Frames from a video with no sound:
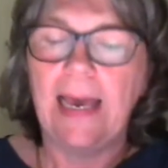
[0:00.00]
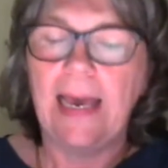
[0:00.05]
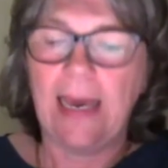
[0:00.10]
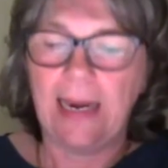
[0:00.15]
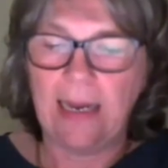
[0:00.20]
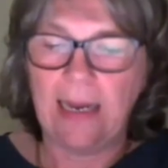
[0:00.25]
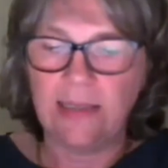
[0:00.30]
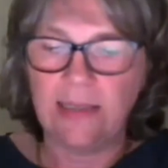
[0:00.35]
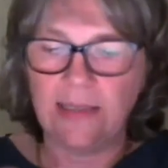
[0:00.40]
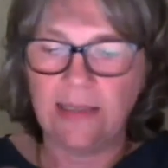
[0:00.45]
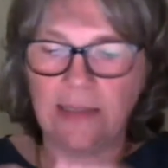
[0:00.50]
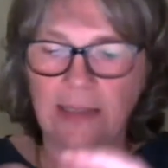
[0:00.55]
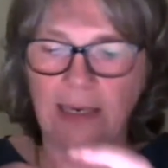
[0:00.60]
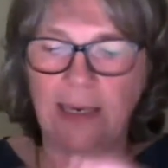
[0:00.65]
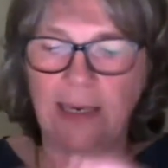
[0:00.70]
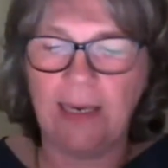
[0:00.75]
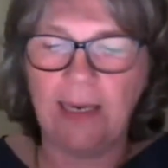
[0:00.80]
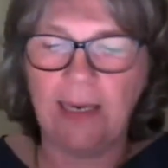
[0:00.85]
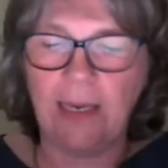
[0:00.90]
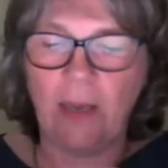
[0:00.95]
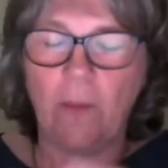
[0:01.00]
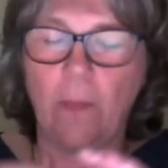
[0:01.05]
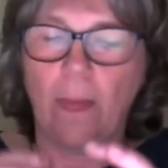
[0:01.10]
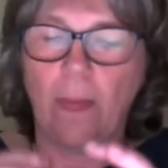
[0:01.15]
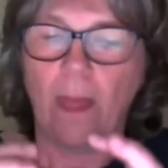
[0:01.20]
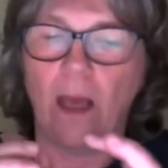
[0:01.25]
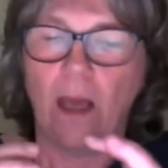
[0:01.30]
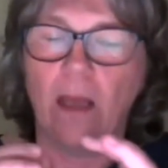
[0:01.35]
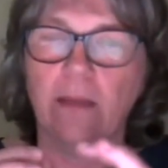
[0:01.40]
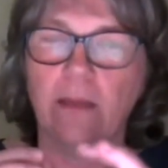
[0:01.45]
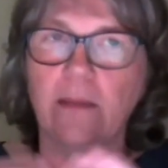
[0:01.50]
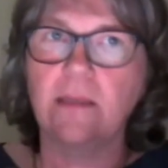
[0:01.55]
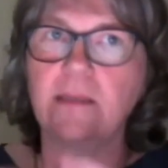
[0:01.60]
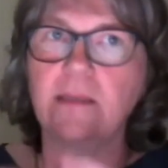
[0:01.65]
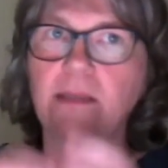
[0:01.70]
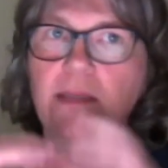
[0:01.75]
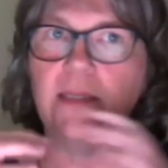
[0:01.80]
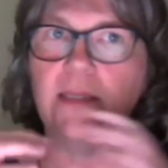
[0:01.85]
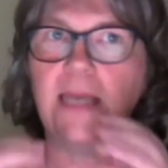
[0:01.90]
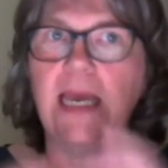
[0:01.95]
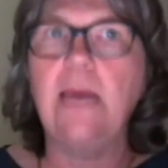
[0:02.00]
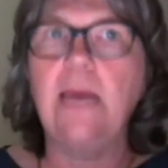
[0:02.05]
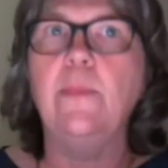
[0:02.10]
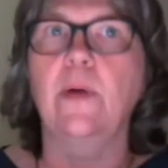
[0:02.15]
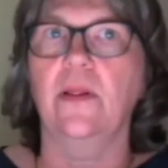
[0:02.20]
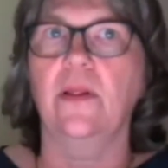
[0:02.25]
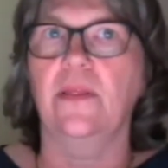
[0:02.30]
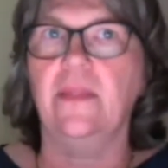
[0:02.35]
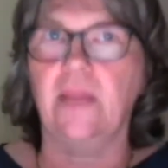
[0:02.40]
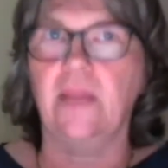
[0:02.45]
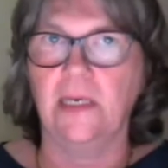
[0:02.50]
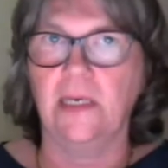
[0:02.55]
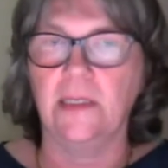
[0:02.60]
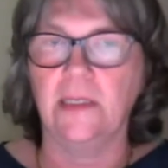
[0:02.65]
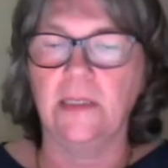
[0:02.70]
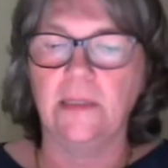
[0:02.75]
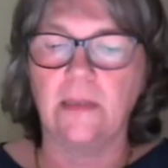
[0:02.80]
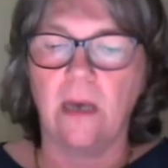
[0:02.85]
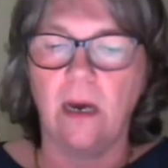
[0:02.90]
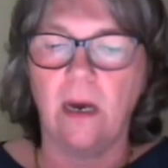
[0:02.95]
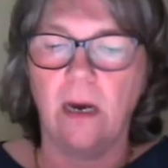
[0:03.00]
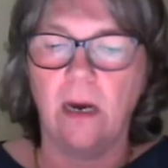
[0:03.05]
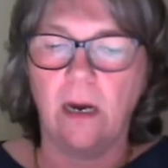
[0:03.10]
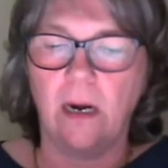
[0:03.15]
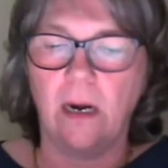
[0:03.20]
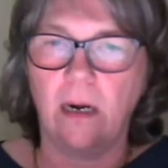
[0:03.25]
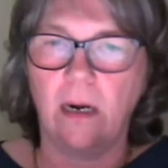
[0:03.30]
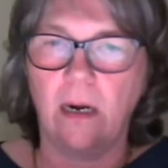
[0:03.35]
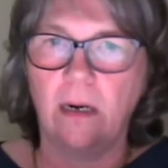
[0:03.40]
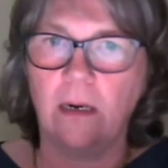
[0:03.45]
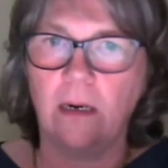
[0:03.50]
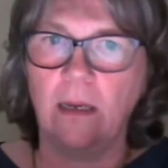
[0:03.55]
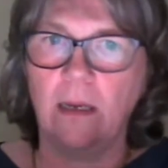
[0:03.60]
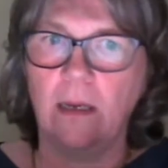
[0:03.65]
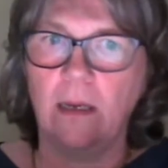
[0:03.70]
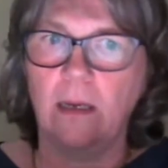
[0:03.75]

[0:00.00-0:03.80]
and I say the stable things are